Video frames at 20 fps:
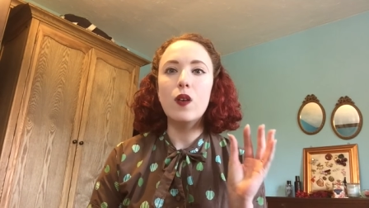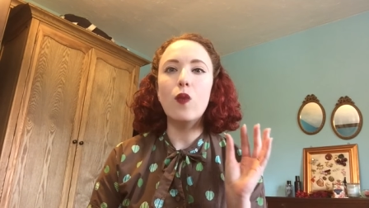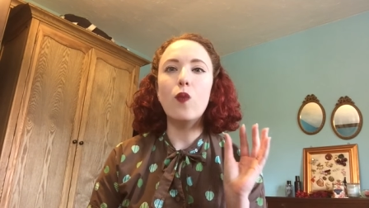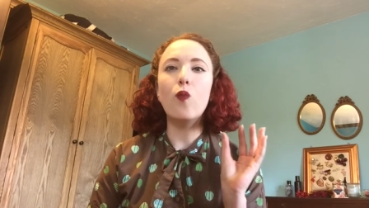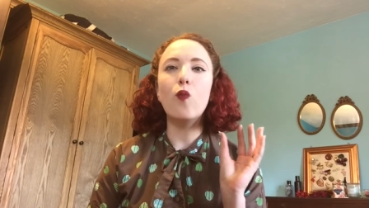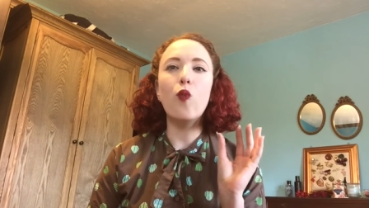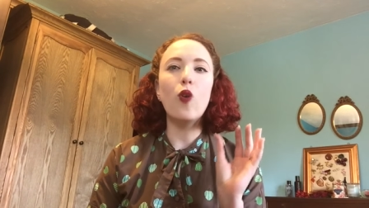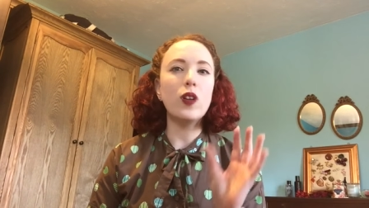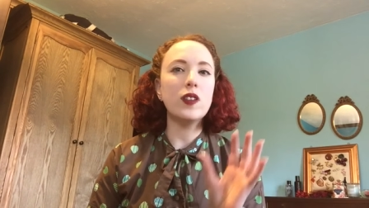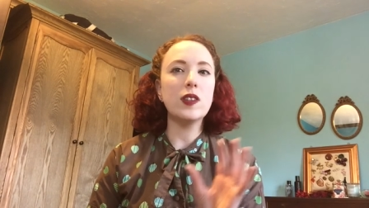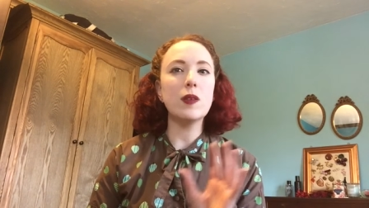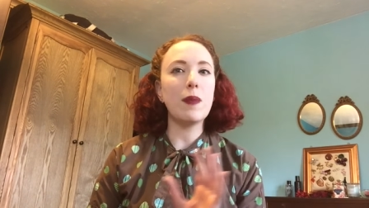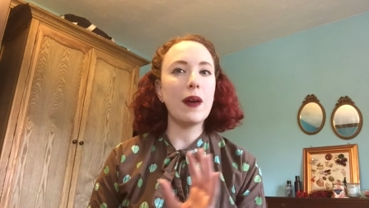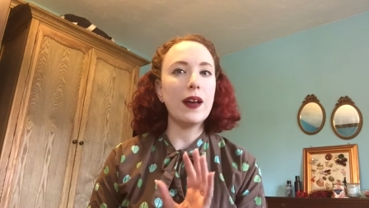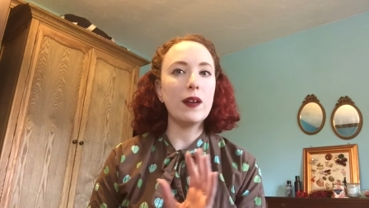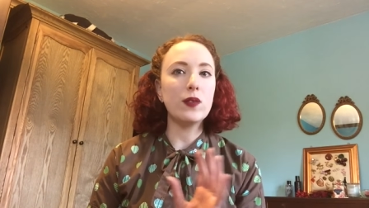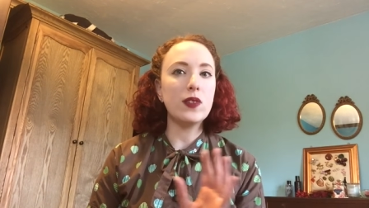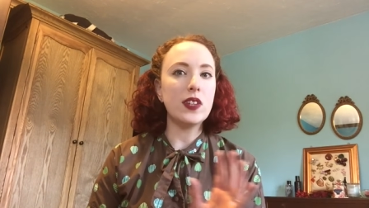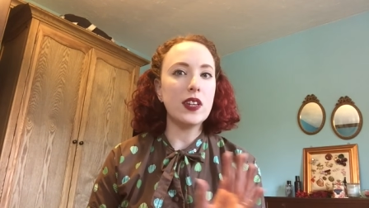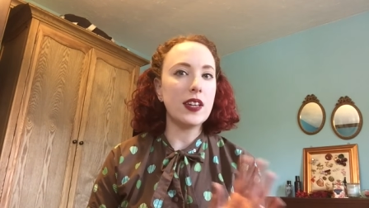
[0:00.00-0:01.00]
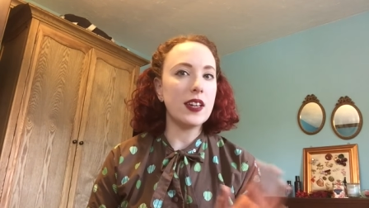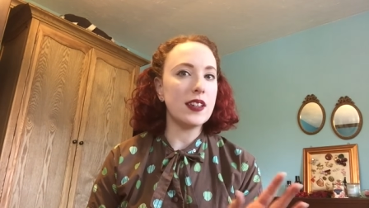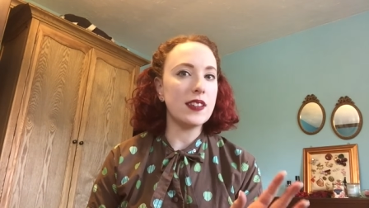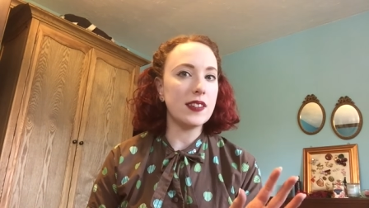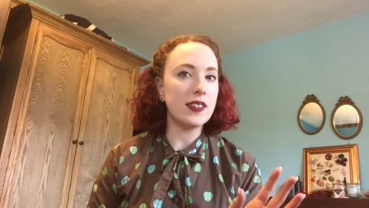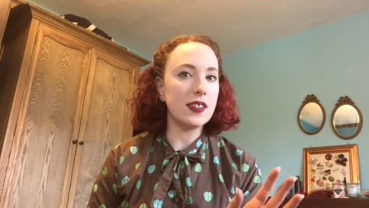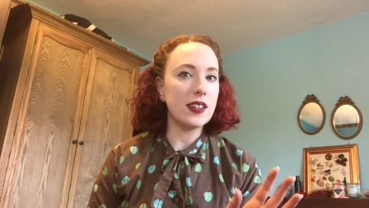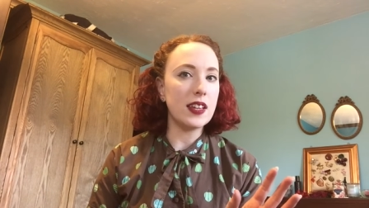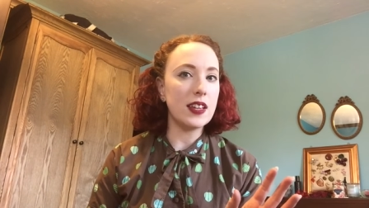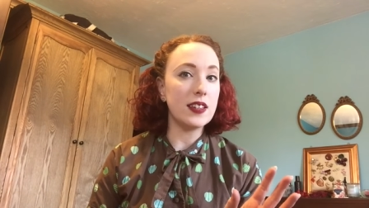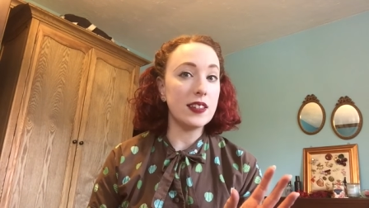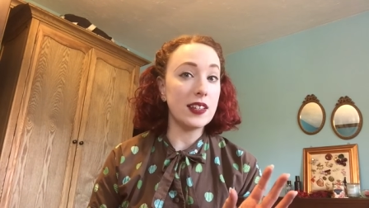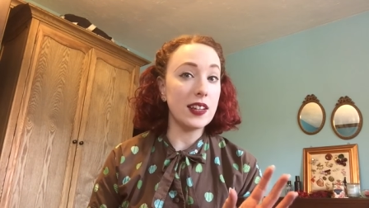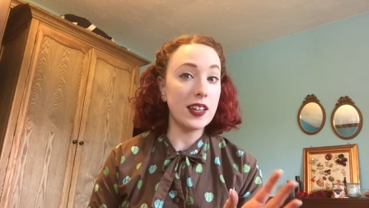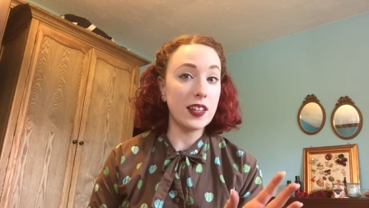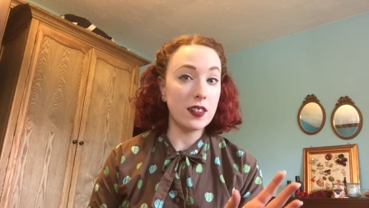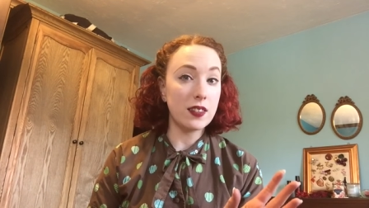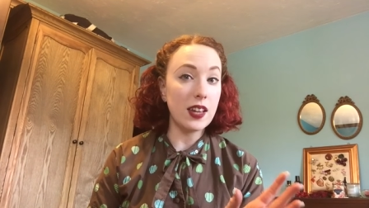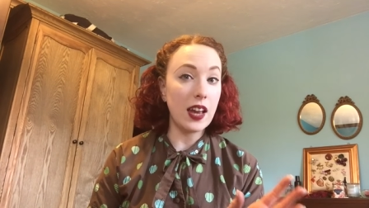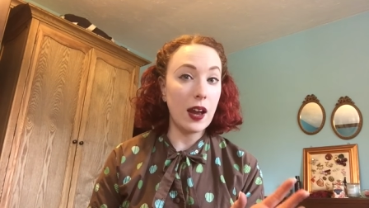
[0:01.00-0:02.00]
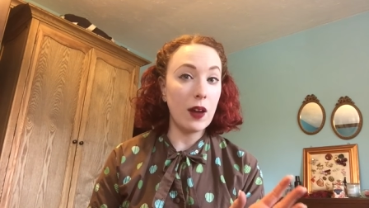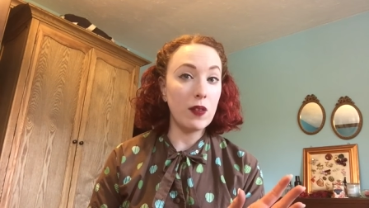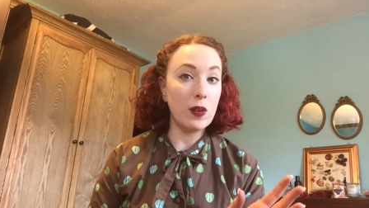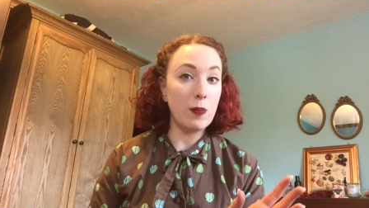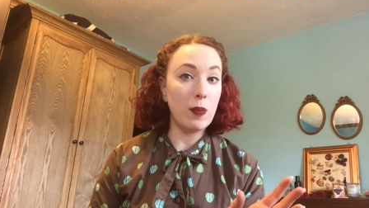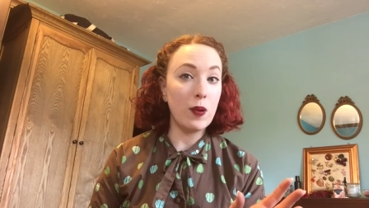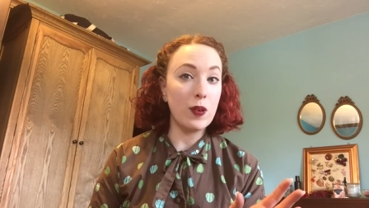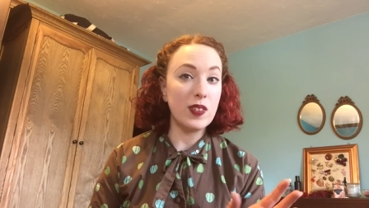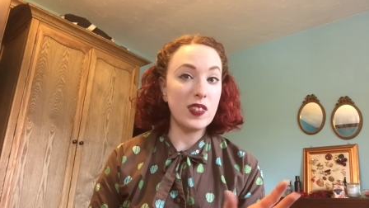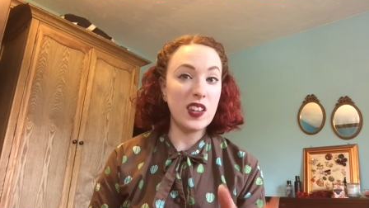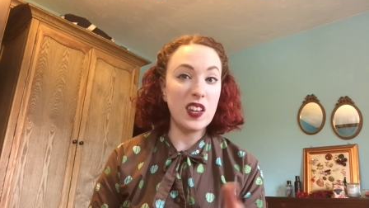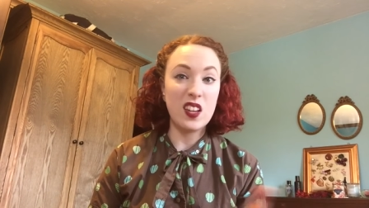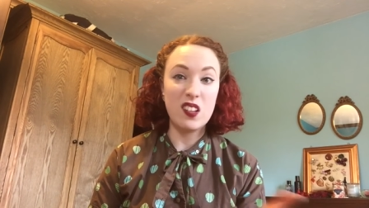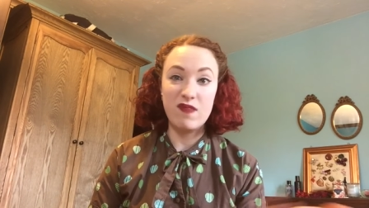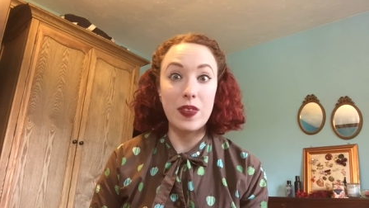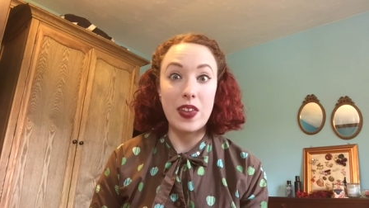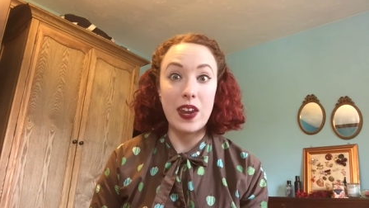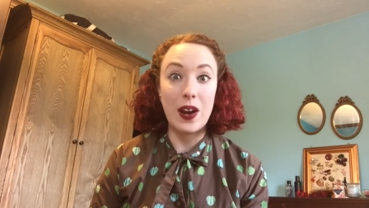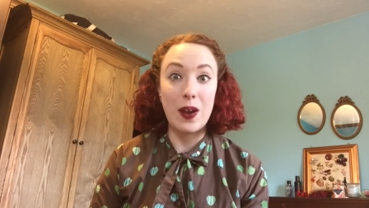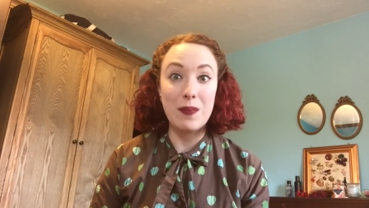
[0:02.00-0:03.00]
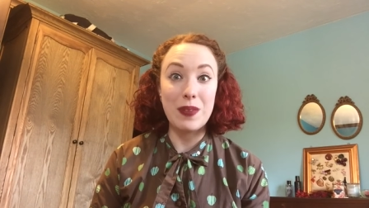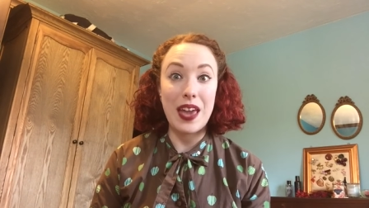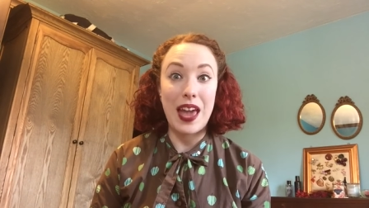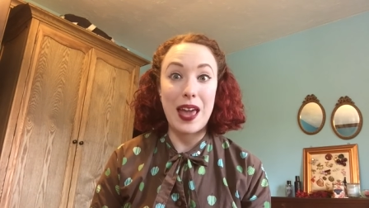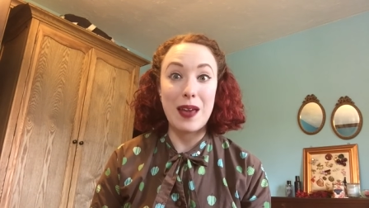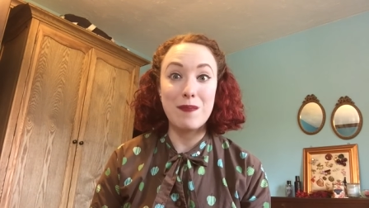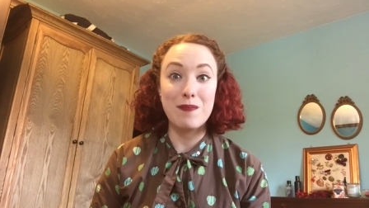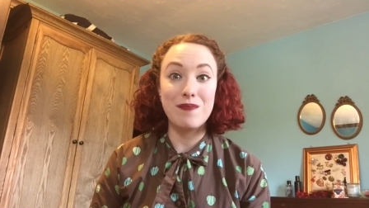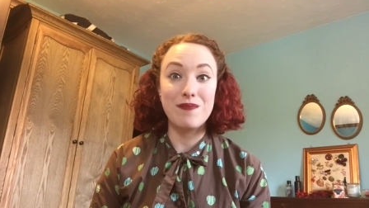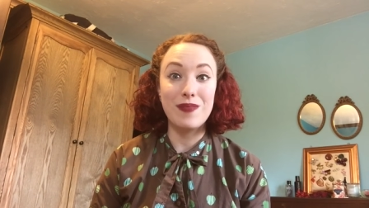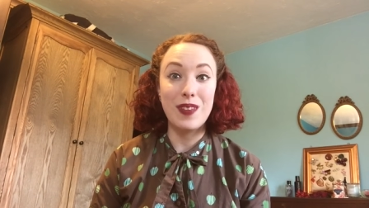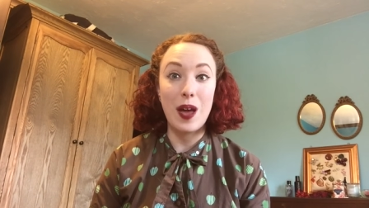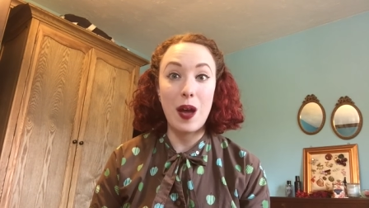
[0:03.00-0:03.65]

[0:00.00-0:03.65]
what about it is linked to Harry Potter, then I'm game.